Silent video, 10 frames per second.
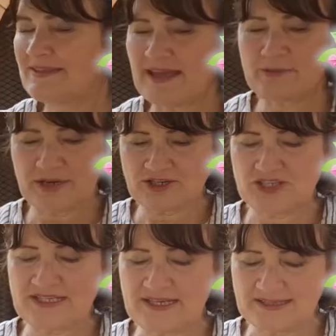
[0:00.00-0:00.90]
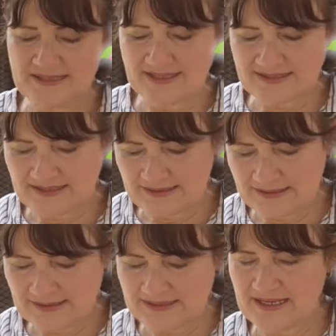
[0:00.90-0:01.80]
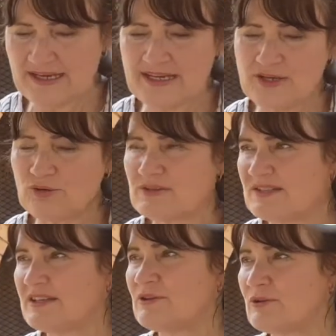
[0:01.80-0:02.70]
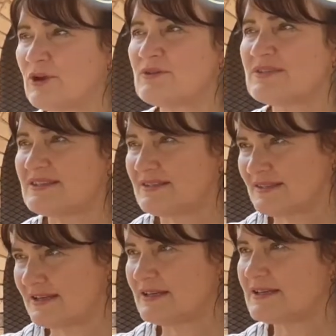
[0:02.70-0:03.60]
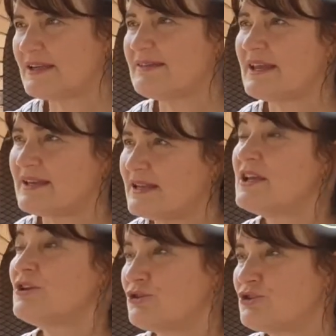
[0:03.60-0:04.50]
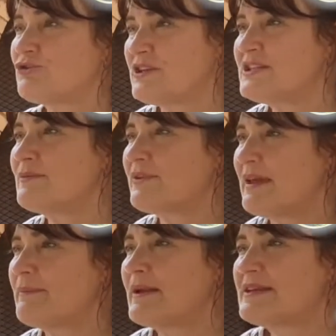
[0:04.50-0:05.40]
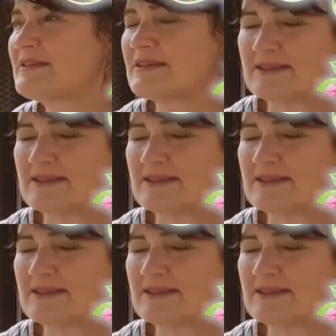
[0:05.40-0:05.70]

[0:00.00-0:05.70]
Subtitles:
And they would actually test that and say, is there any coccidia or oocysts in it? And then could treat him on that basis.